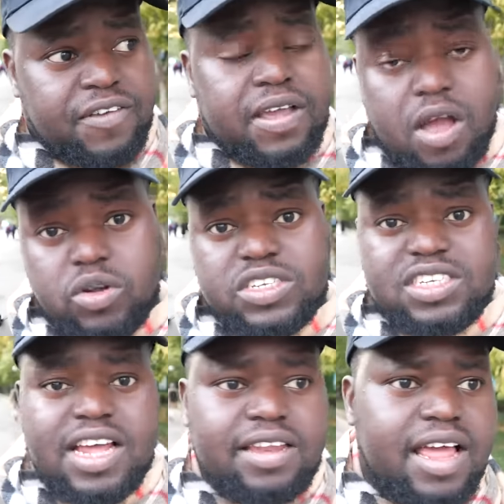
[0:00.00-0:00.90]
think I
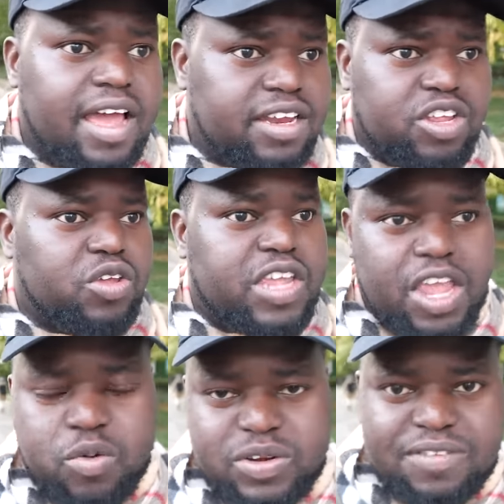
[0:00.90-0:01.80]
understand that in the UK
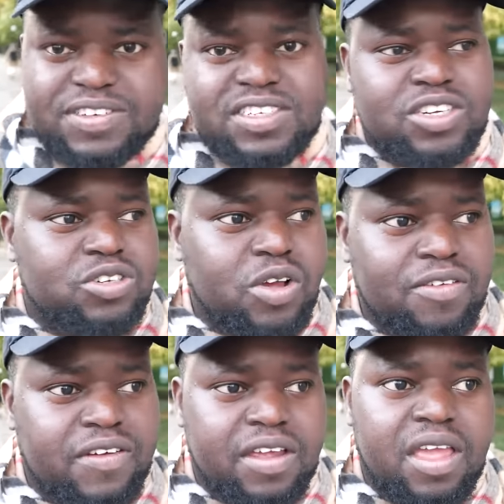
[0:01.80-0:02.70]
you will never see that sort
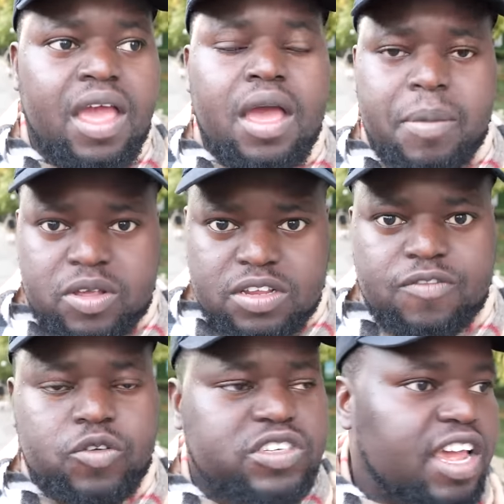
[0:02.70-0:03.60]
of thing because of
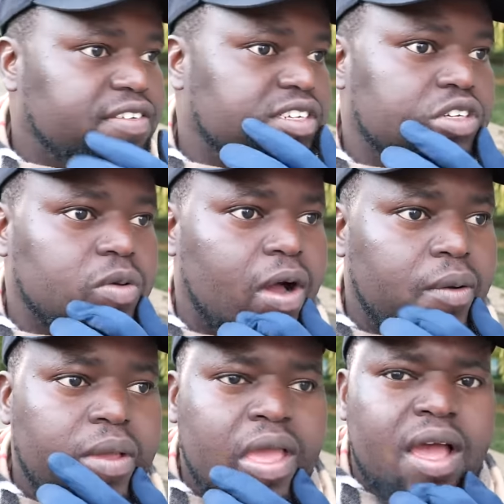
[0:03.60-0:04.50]
food safety as
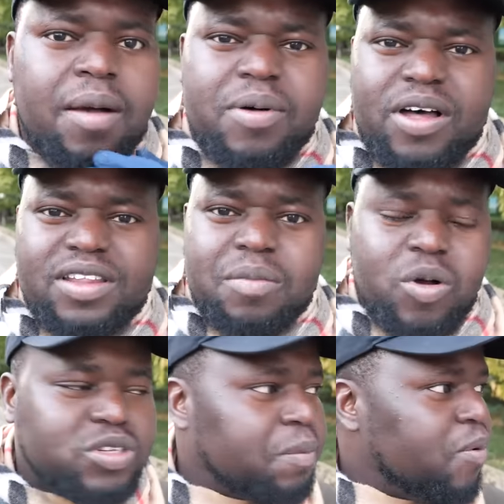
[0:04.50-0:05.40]
well. But the
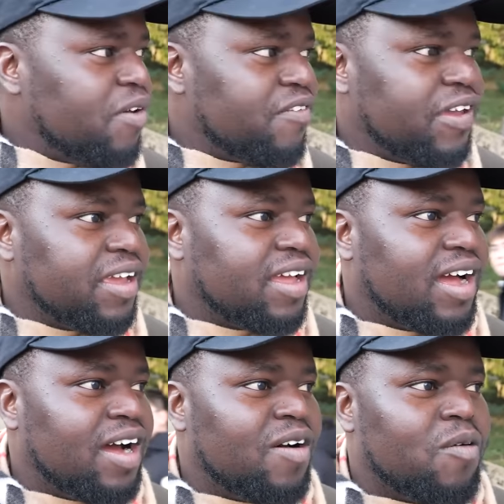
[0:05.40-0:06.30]
most important thing
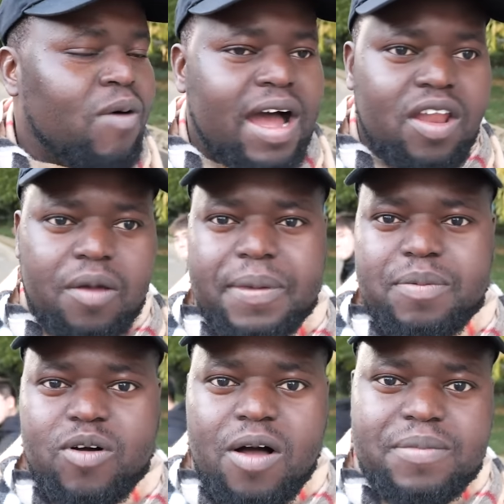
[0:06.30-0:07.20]
why a lot of
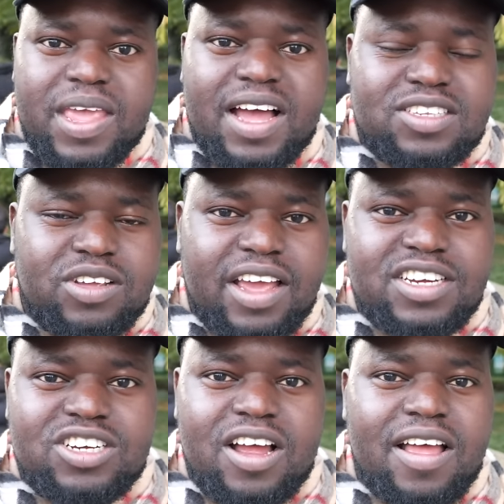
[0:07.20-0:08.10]
people come here to
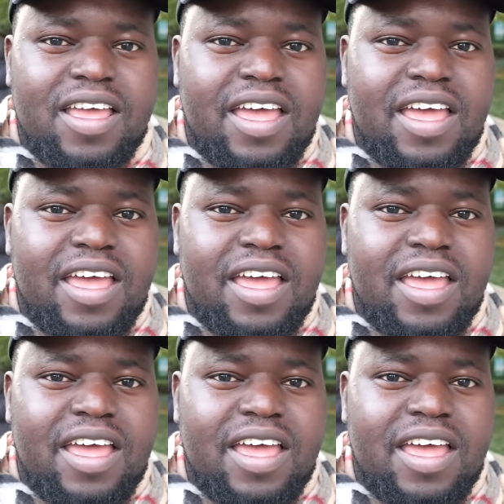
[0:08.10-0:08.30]
Asia